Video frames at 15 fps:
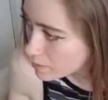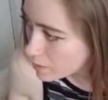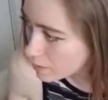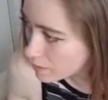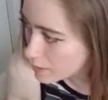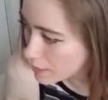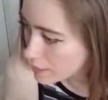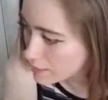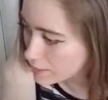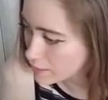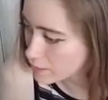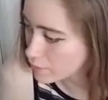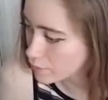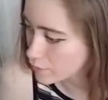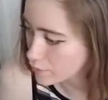Arne,
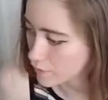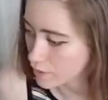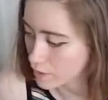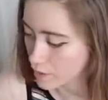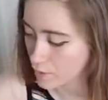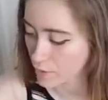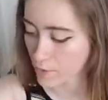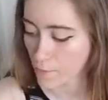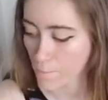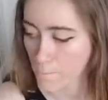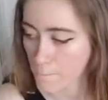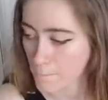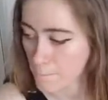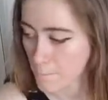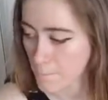thank you for the follow.
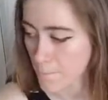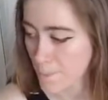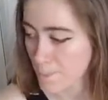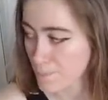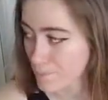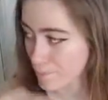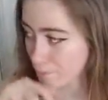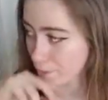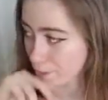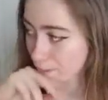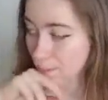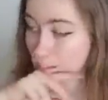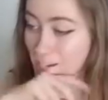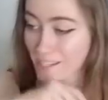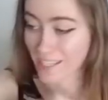Well,
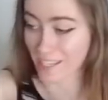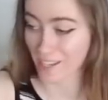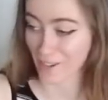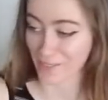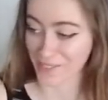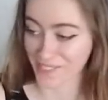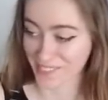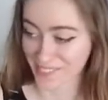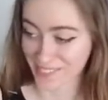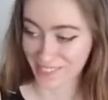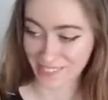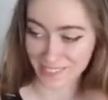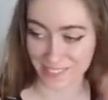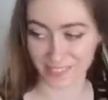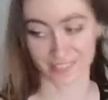now you know.
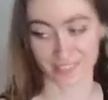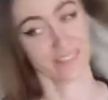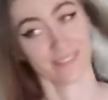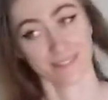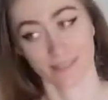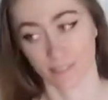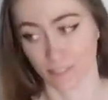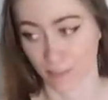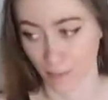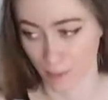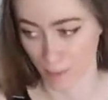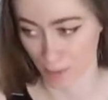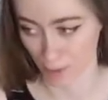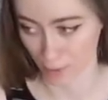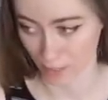If you
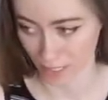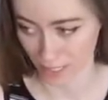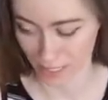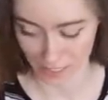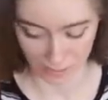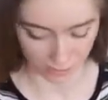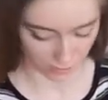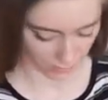must be sweaty, they're,